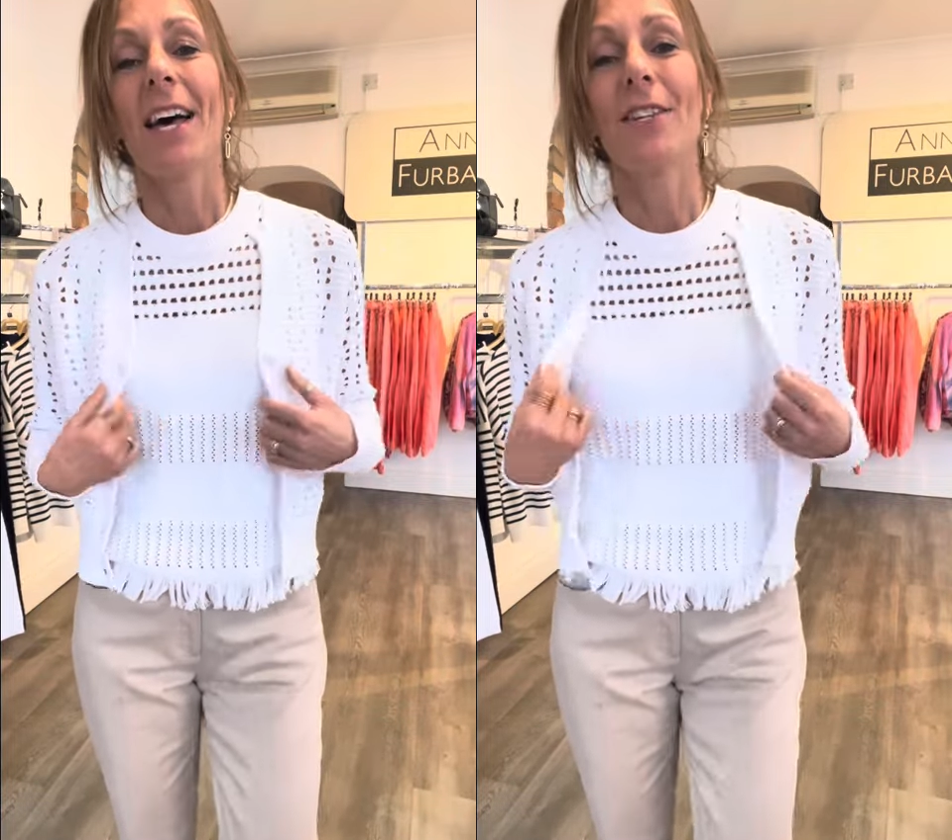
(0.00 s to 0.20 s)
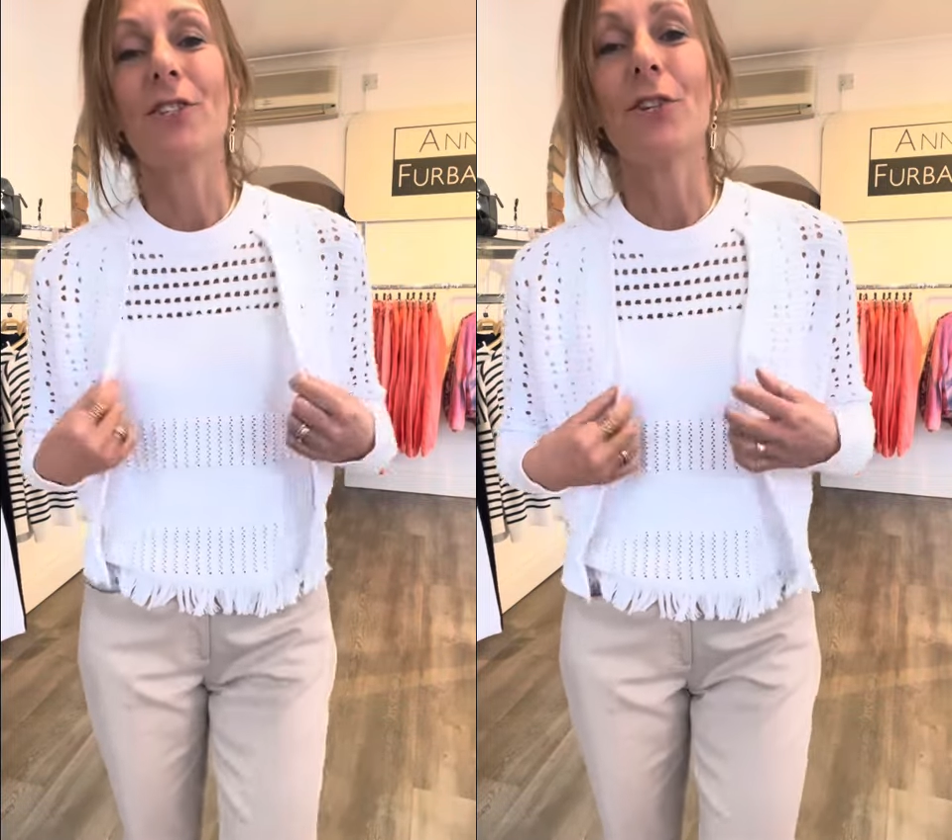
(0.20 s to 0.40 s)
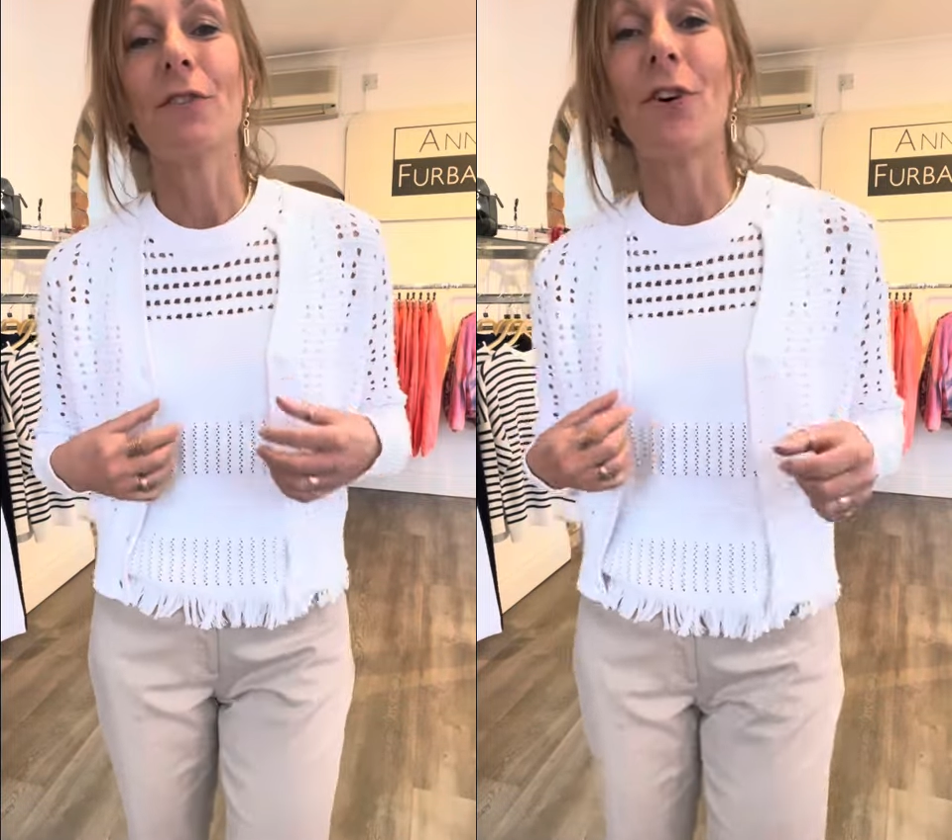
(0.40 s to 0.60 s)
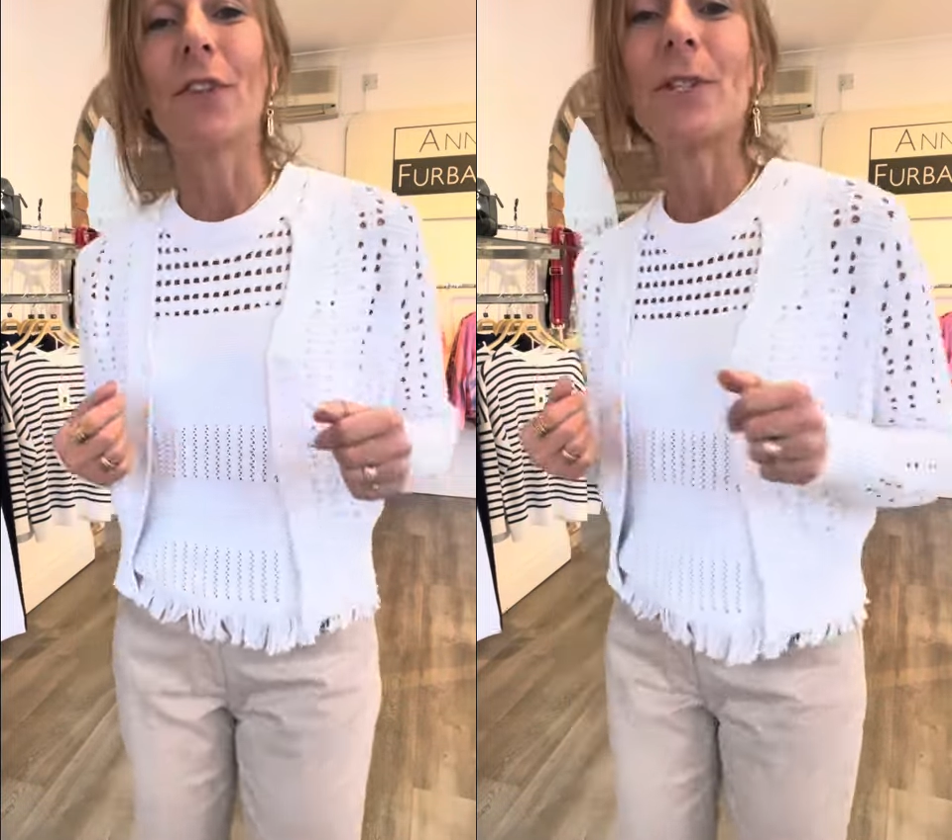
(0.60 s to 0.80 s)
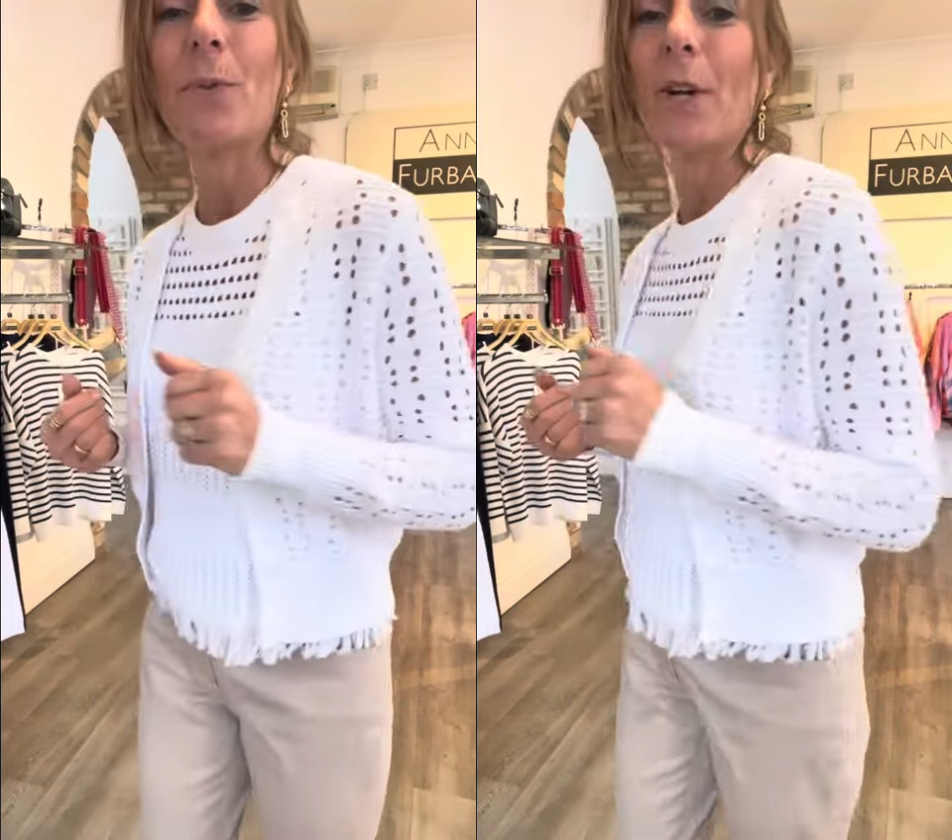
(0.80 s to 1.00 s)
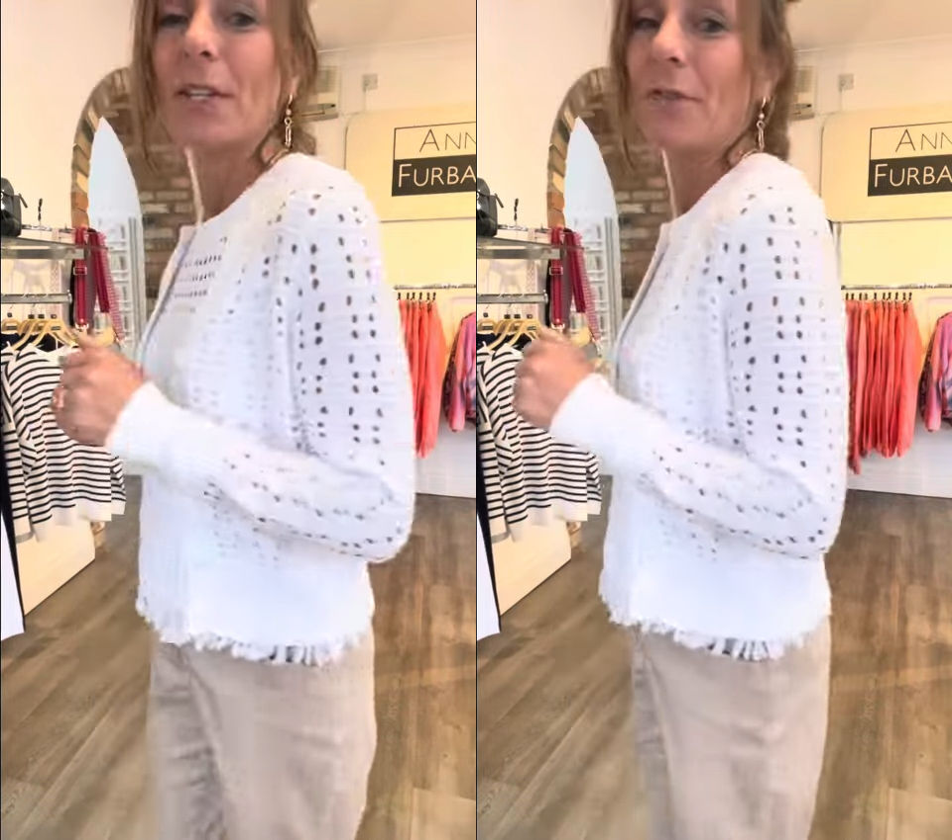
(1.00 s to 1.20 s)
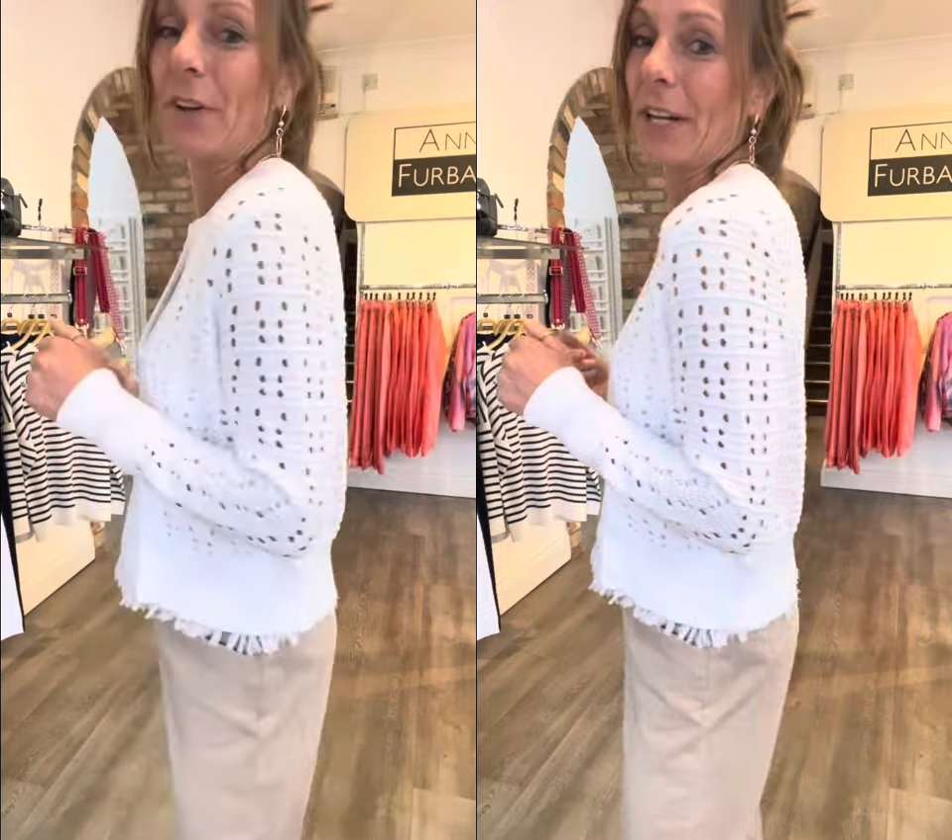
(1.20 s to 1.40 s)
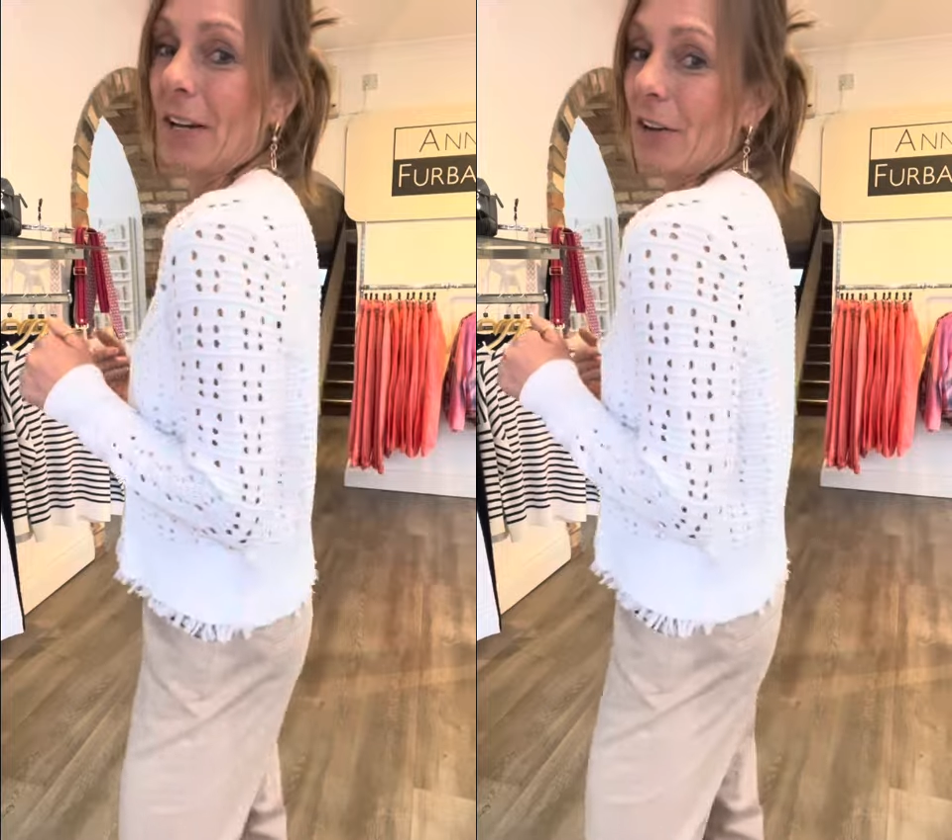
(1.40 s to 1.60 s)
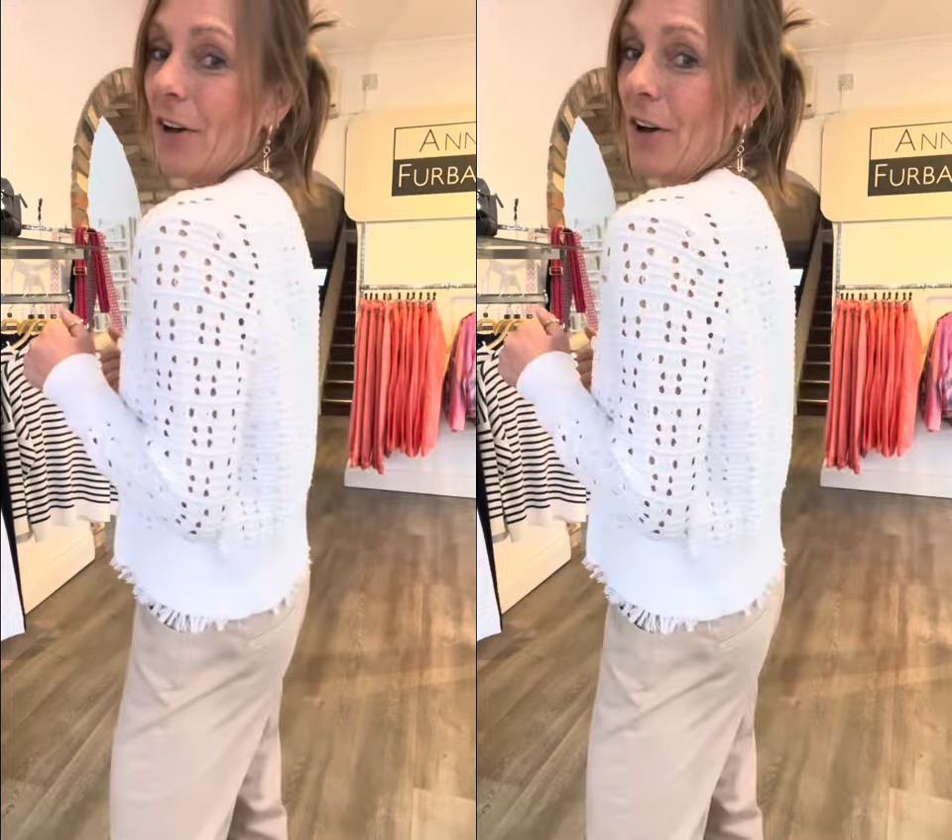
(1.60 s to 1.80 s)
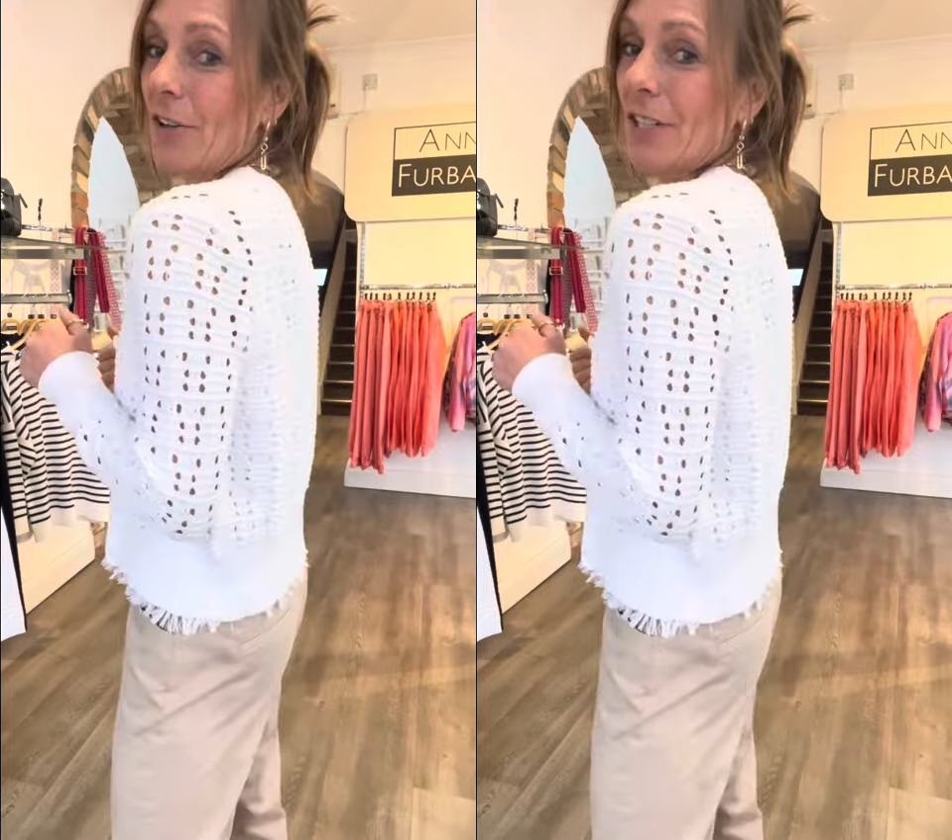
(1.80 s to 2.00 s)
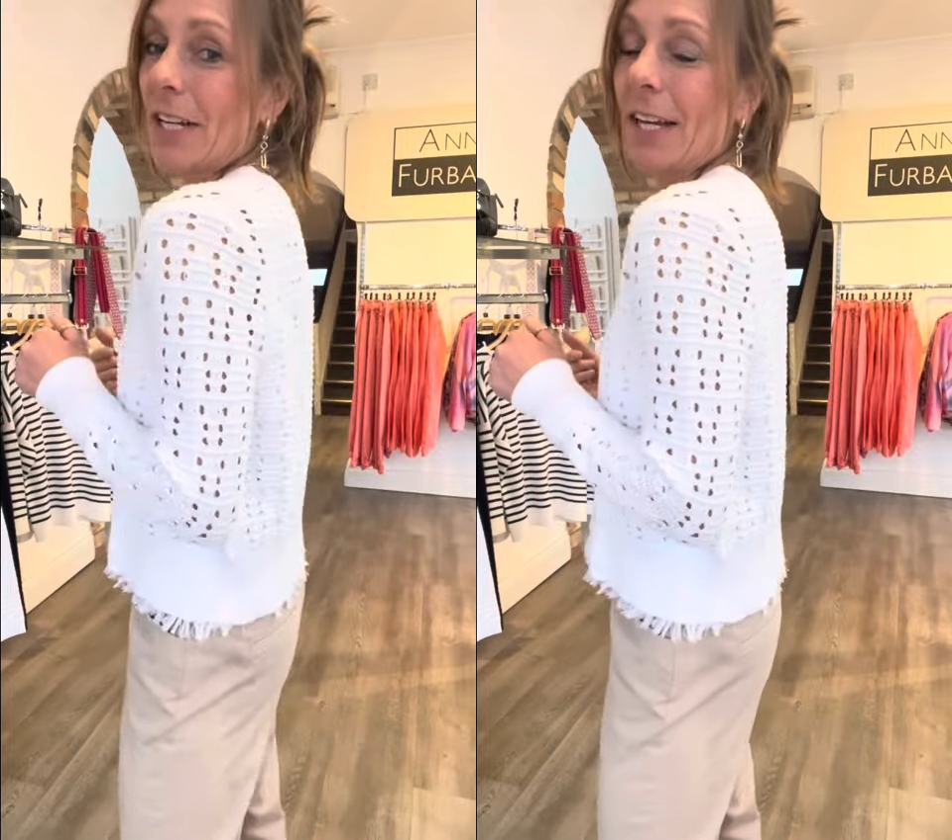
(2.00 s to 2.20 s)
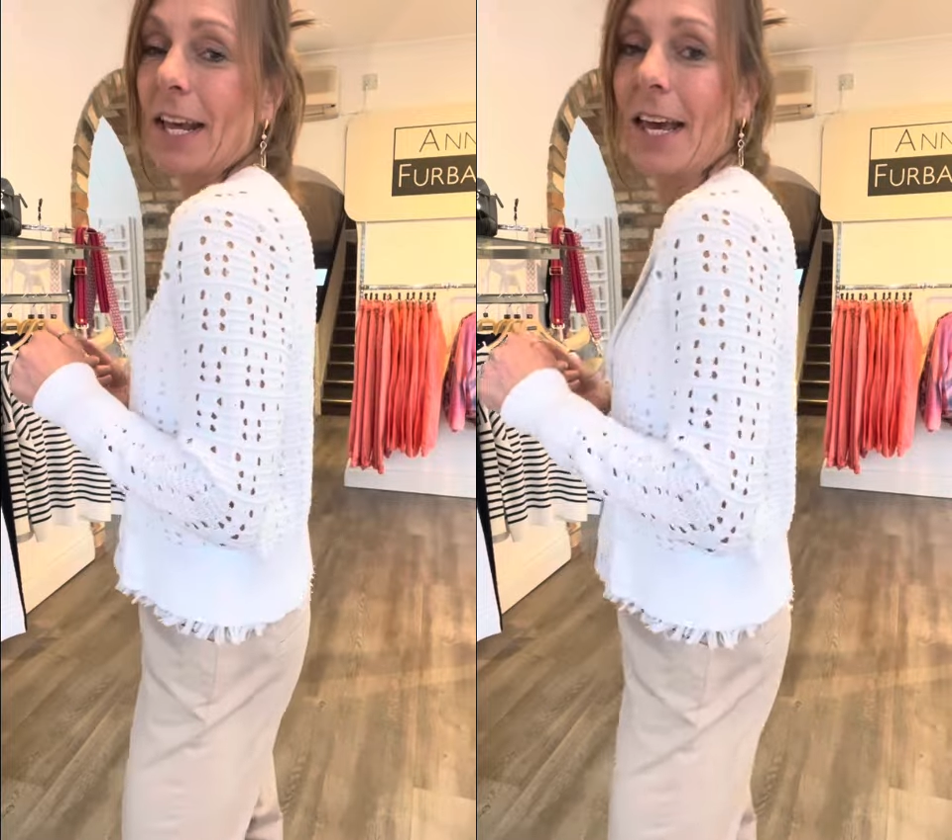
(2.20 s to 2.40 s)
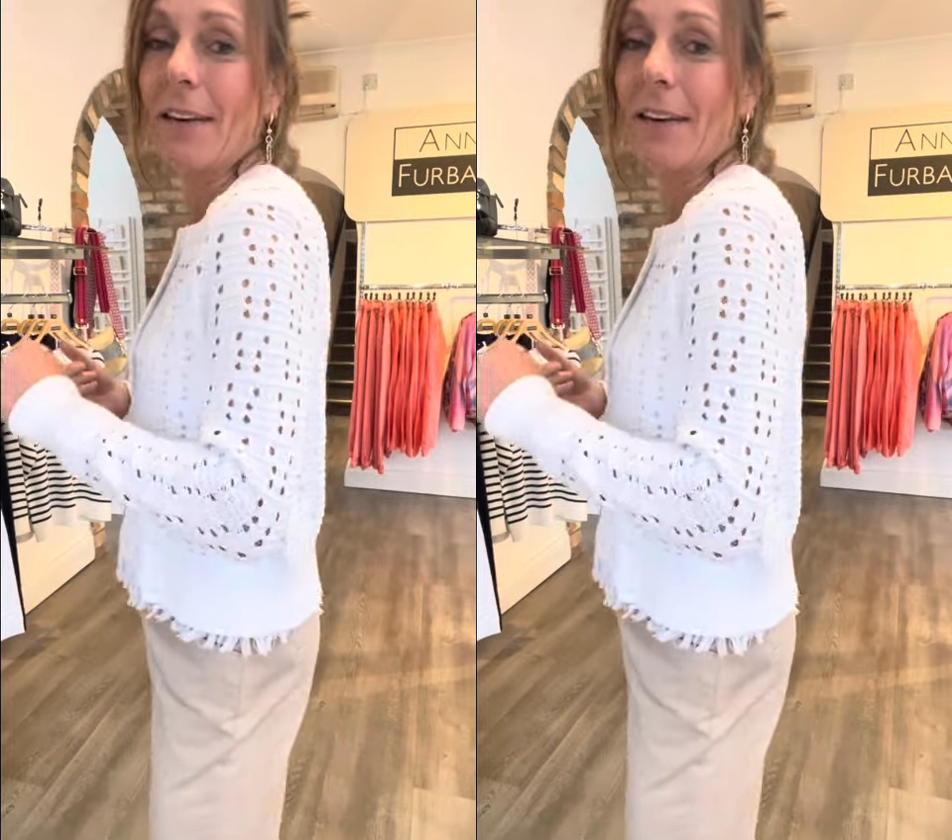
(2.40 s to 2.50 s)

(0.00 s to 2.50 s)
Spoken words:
So you've got this wonderful little cardigan here.